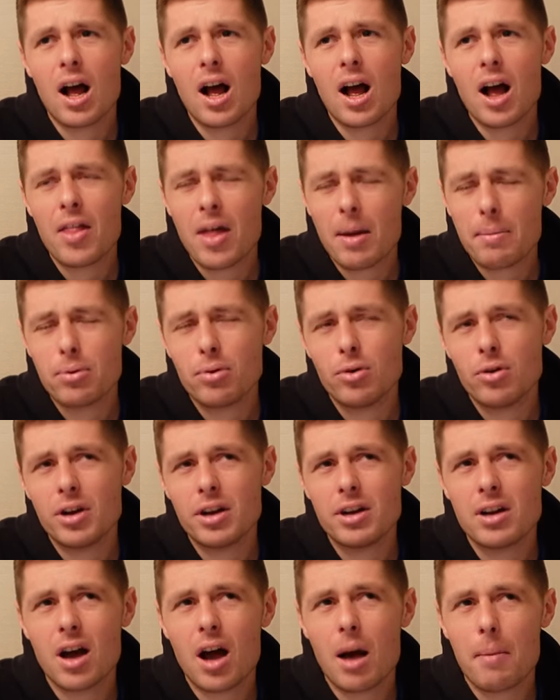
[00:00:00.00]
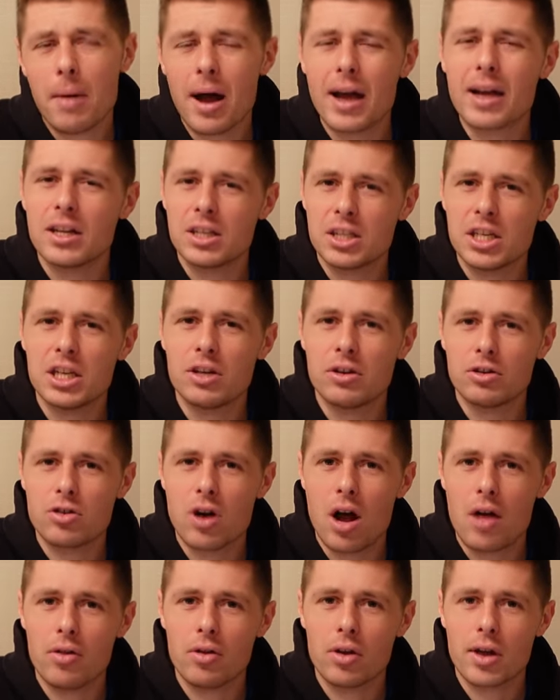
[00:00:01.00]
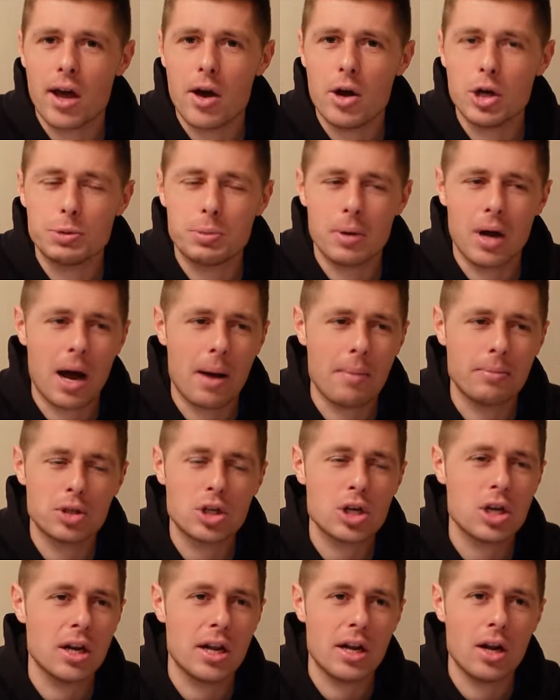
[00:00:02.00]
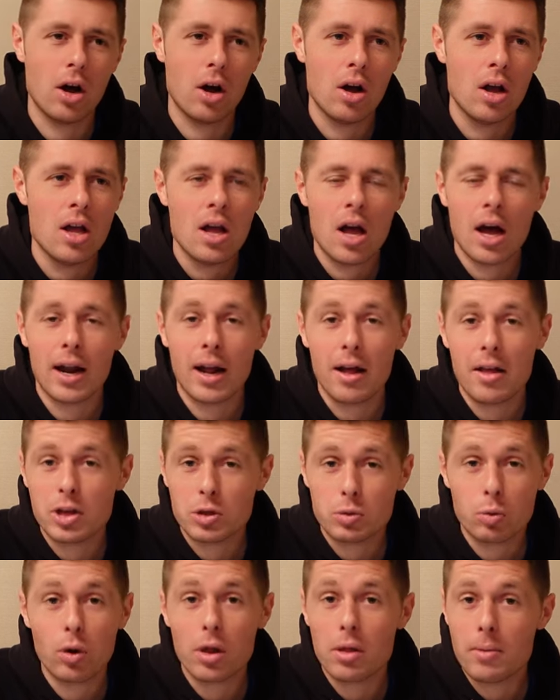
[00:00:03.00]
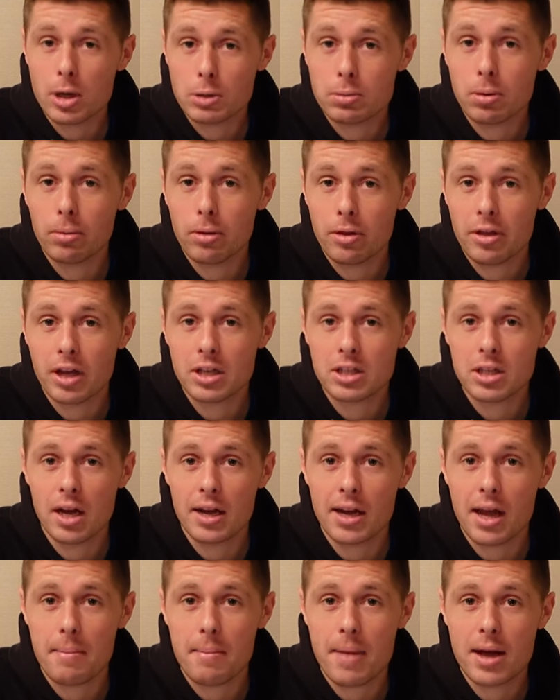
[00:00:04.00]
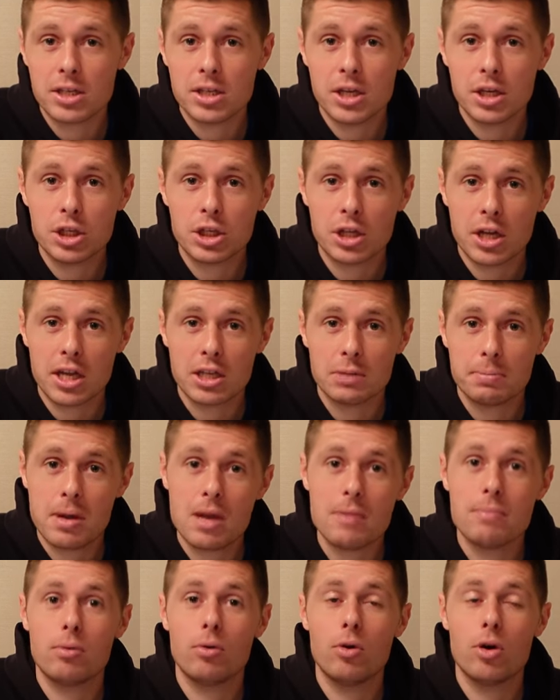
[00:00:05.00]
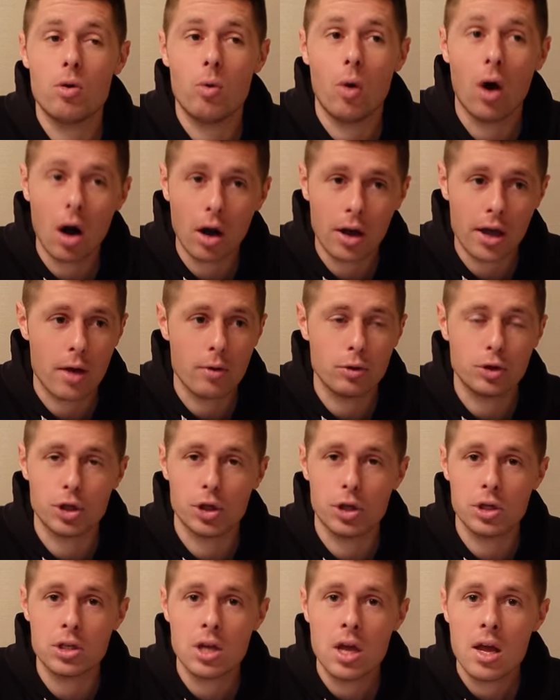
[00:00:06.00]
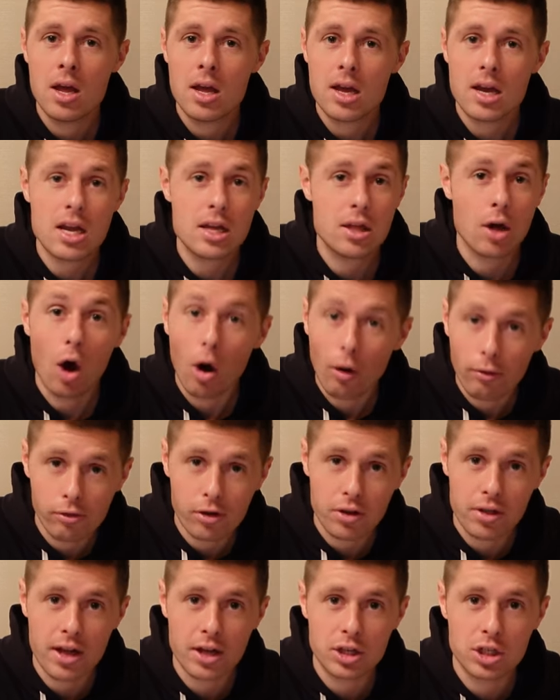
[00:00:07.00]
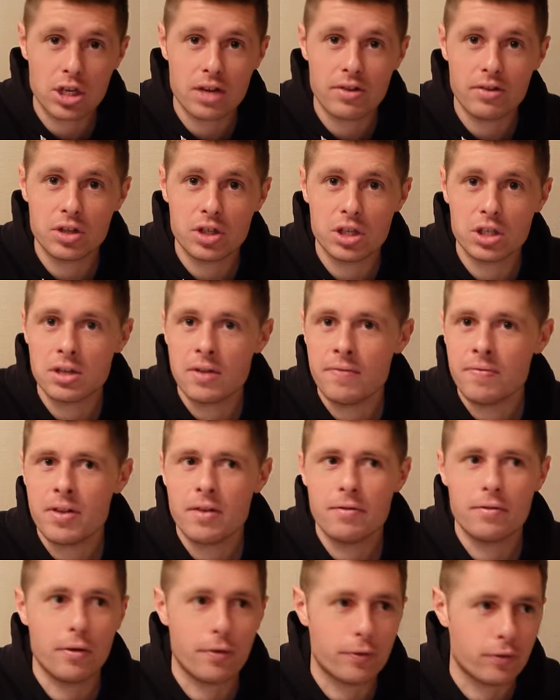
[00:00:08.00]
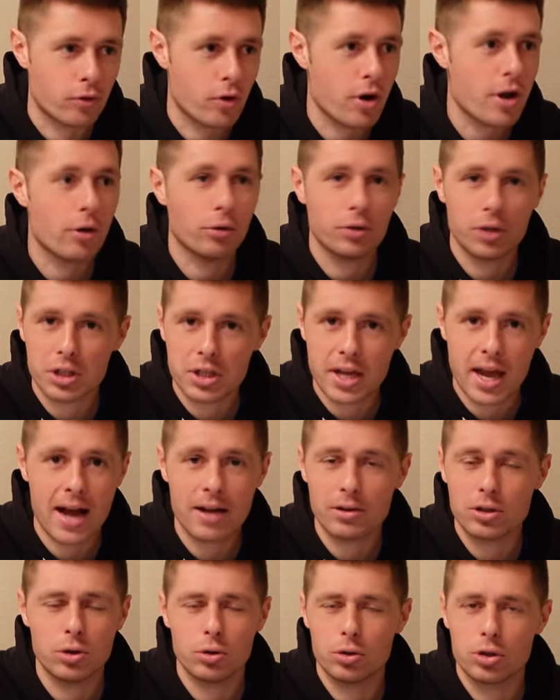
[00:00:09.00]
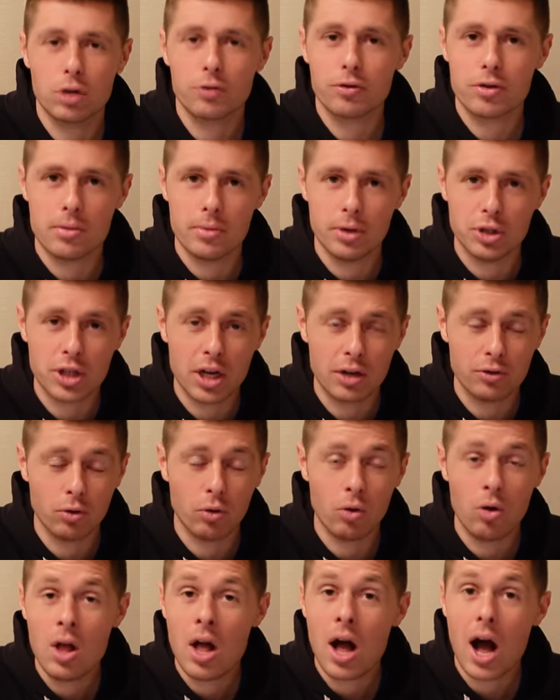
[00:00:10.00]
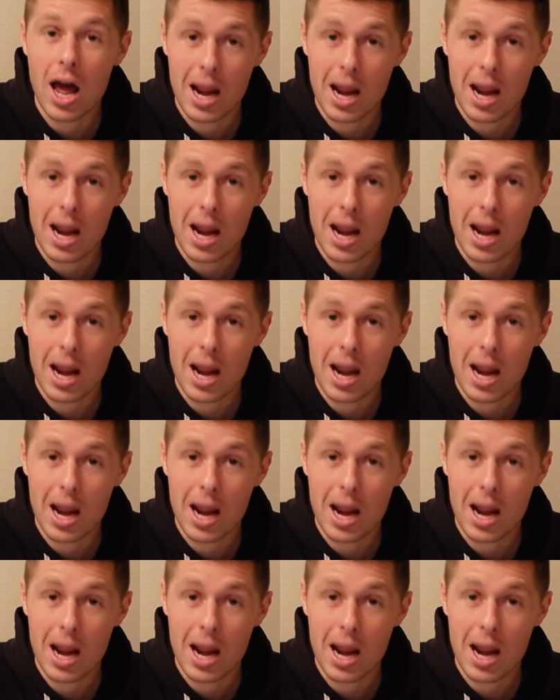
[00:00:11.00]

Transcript: at that point, I might consider a triathlon coach, but I'm certainly not. And it's one of the most popular things I get messaged is people who are coaches either offering their services for free or discounted or just offering them in general.